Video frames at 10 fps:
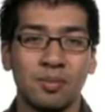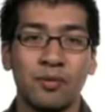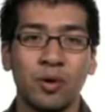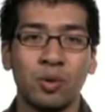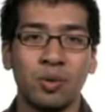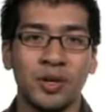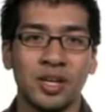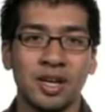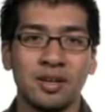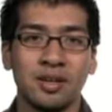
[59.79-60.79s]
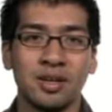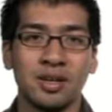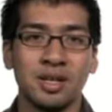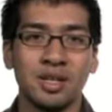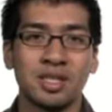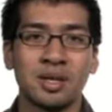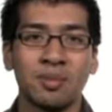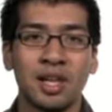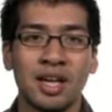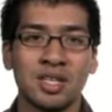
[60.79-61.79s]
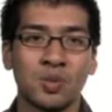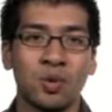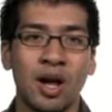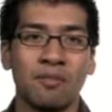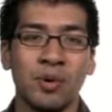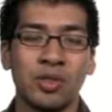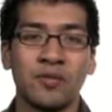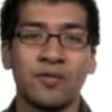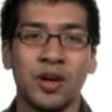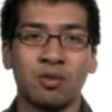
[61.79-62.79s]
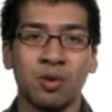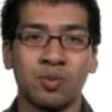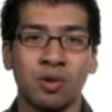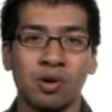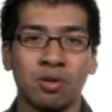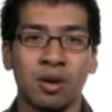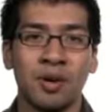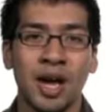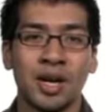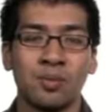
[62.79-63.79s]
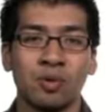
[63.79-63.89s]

Before we begin, some classes will have both a federal program and a